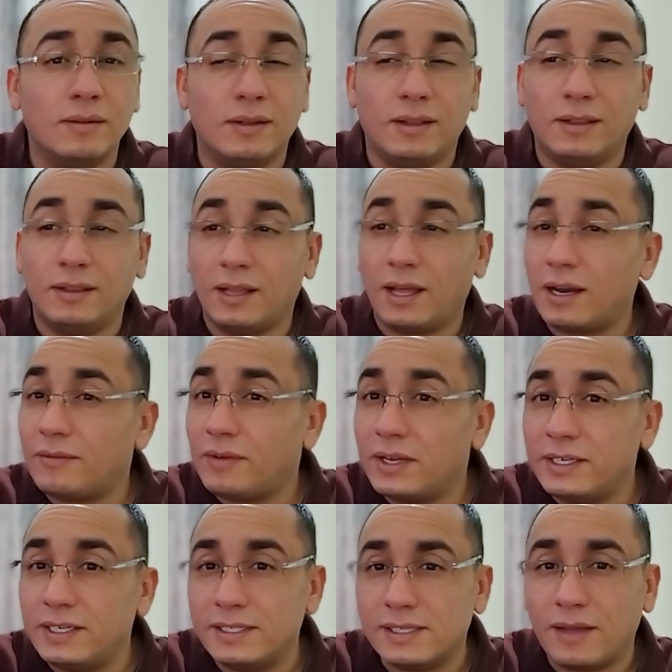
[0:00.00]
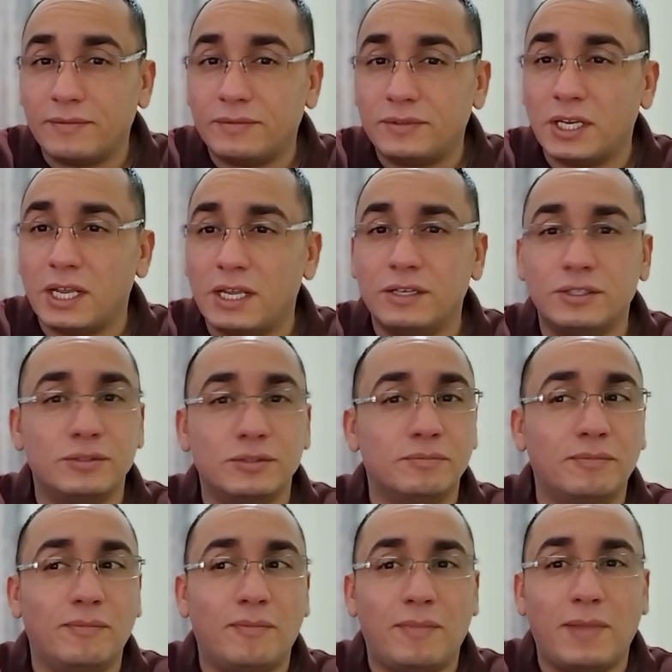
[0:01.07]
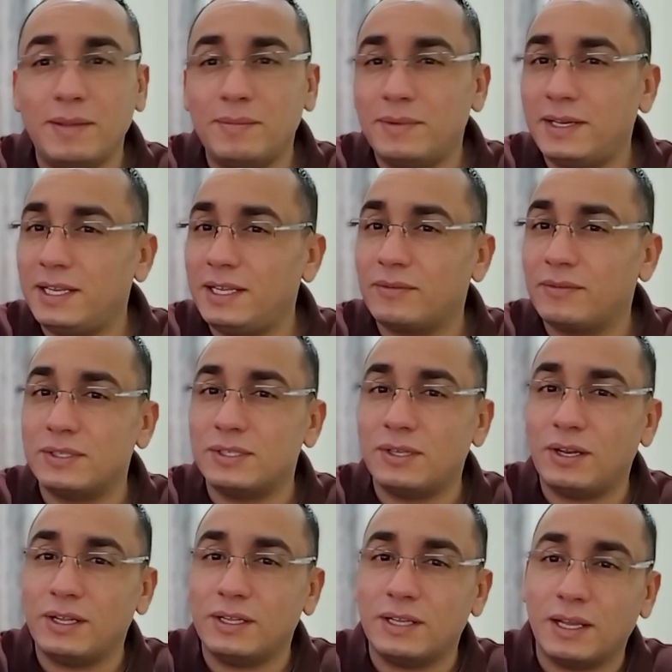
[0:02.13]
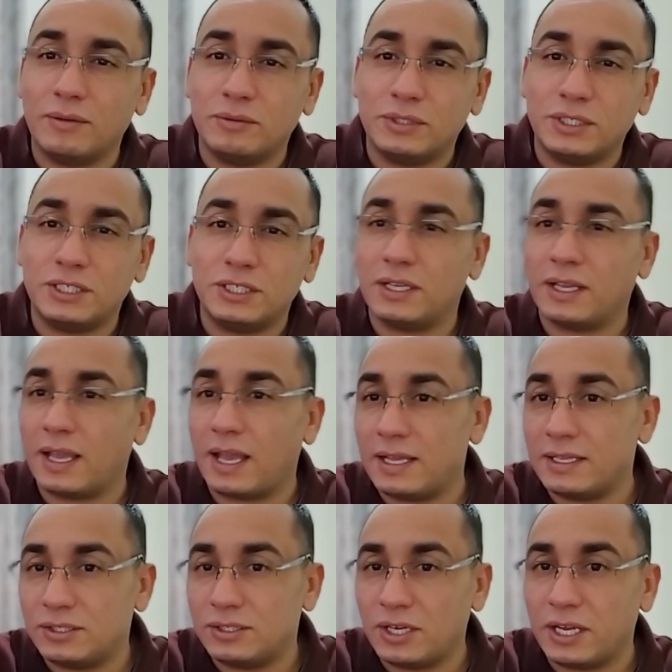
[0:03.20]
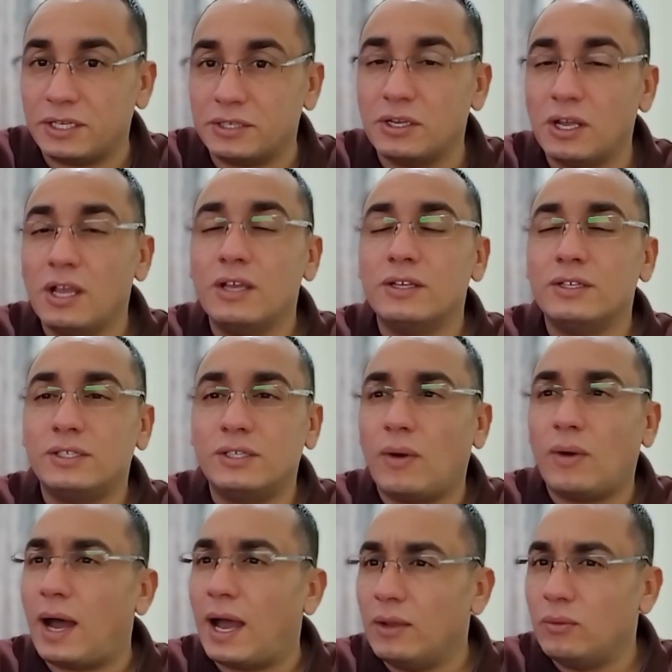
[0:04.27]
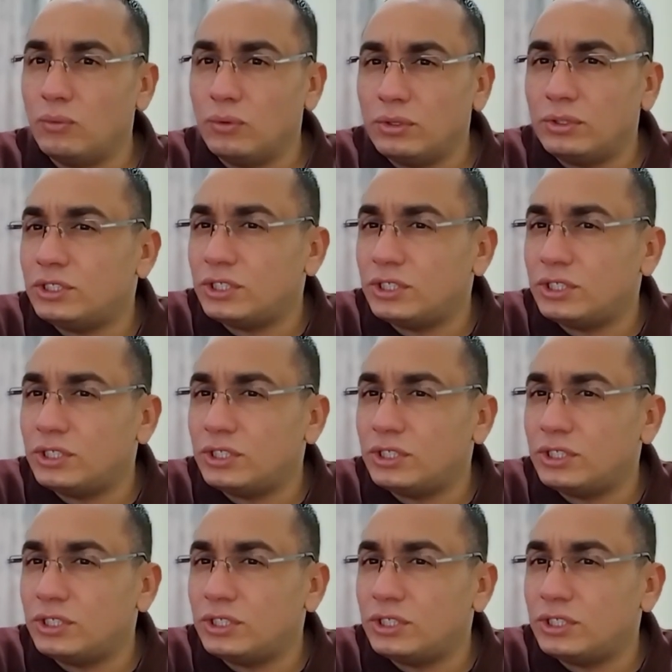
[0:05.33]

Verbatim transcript: A lot of ideas have changed. My belief concerning language teaching has changed. So I would